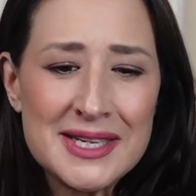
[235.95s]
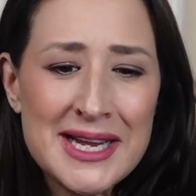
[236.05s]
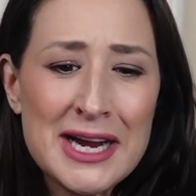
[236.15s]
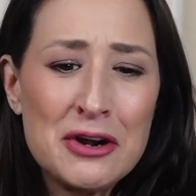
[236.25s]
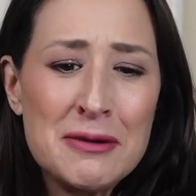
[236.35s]

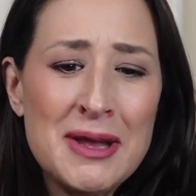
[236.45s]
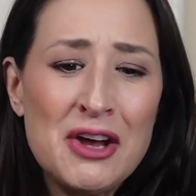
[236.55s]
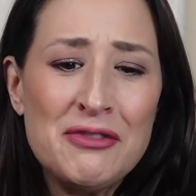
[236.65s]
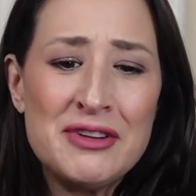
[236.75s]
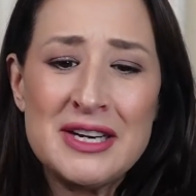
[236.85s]

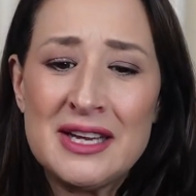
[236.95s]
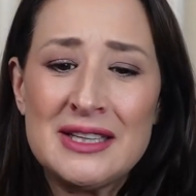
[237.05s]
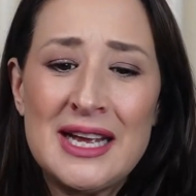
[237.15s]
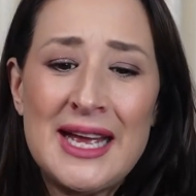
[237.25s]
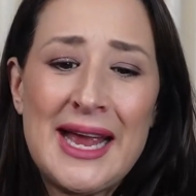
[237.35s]
Caramel,
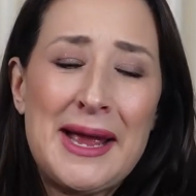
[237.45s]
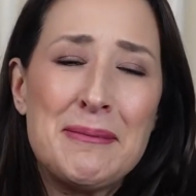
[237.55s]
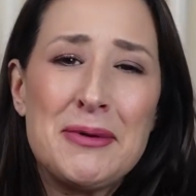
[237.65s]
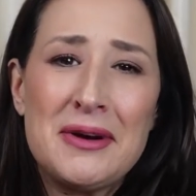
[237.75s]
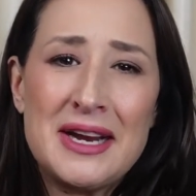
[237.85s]
vanilla,
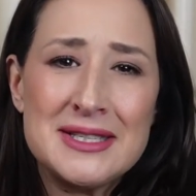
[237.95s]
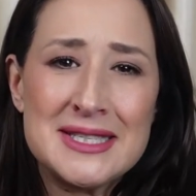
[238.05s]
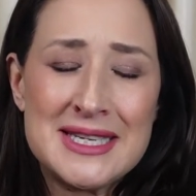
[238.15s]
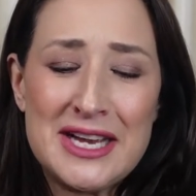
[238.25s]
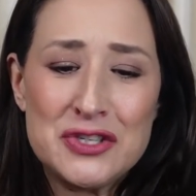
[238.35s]
amber, and
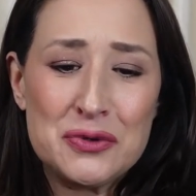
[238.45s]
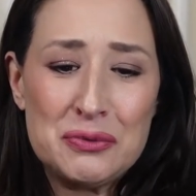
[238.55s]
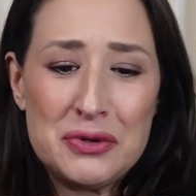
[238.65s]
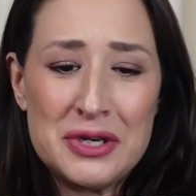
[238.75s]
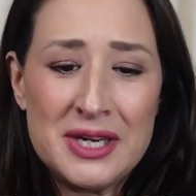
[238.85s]

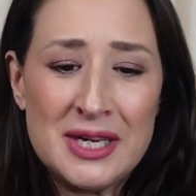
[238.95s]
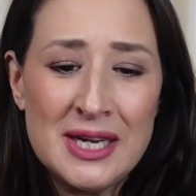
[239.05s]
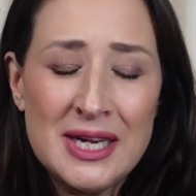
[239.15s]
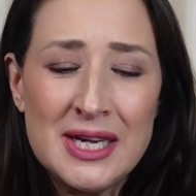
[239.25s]
sandalwood.